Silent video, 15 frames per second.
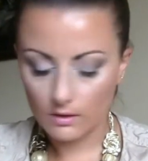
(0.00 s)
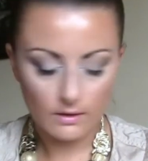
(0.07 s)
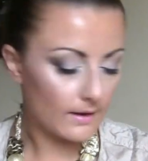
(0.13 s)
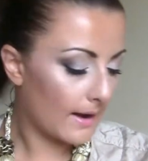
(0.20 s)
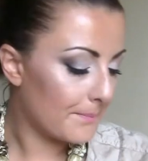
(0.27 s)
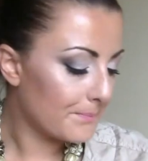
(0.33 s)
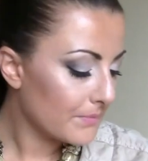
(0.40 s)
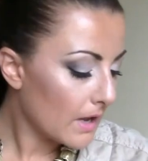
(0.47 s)

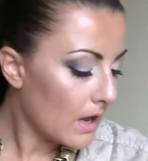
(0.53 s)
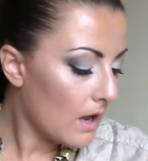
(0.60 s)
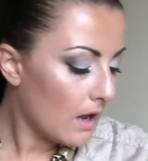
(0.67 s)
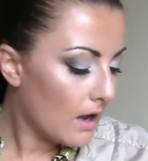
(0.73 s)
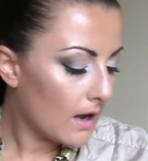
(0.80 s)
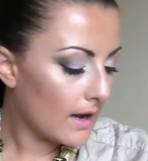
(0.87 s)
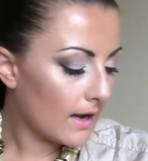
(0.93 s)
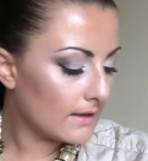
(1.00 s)
Yeah,
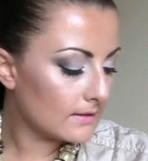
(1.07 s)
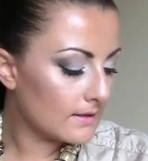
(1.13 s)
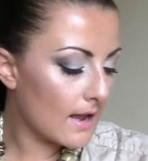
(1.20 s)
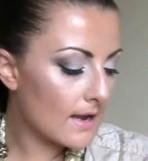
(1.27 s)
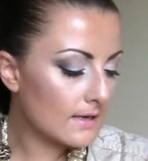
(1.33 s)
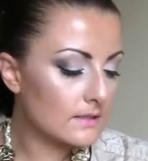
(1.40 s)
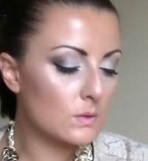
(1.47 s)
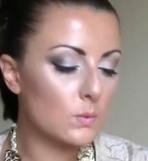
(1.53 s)
and
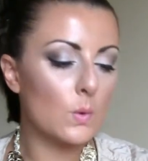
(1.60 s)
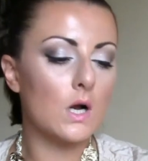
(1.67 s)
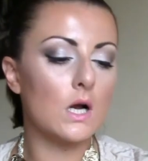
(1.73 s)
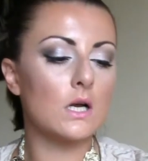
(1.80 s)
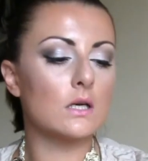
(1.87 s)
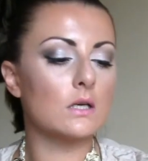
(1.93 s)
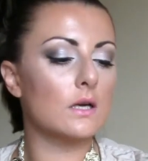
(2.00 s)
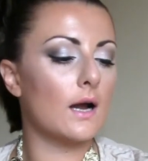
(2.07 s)
next
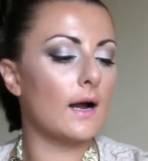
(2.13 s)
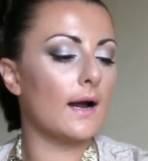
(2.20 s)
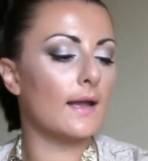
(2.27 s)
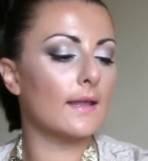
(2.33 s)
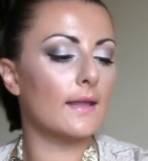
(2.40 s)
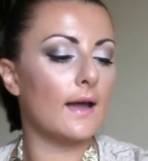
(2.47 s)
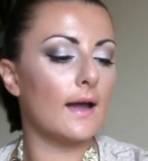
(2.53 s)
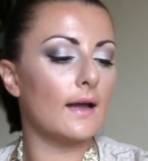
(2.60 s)
one I
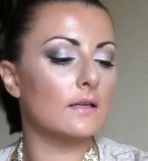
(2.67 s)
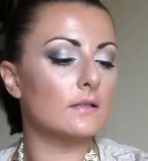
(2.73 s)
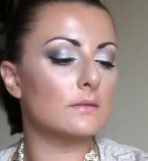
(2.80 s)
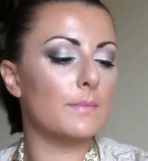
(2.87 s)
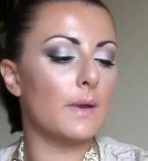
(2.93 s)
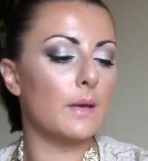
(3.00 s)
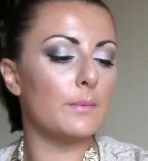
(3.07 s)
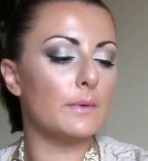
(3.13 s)
get
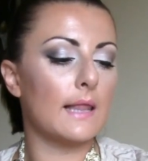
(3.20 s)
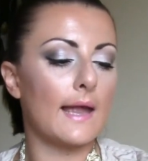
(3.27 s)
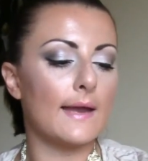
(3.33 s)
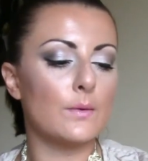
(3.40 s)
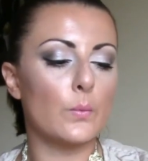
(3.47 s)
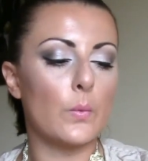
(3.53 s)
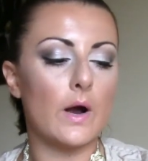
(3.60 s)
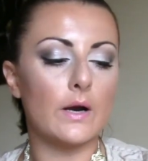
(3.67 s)

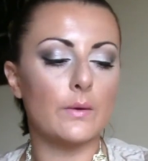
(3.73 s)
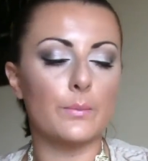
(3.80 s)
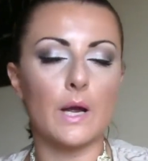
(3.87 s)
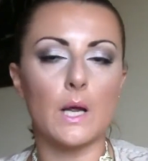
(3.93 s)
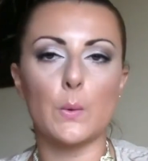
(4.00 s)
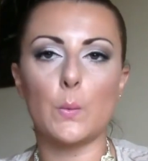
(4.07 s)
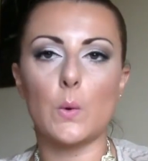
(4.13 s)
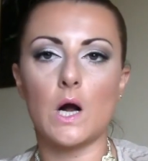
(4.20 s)
Maybelline One
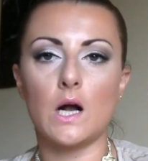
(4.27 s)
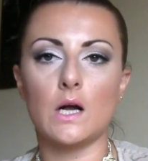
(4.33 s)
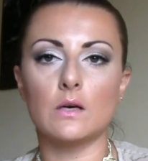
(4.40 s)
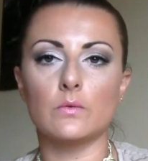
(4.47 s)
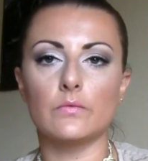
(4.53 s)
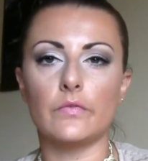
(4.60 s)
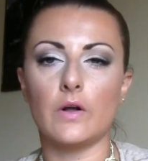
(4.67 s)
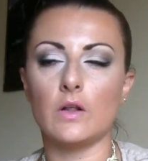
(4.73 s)
by
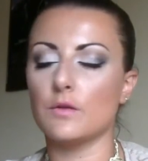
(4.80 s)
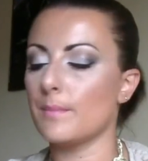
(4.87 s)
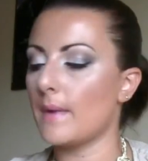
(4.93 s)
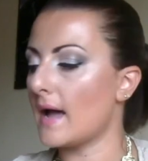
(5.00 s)
One Volume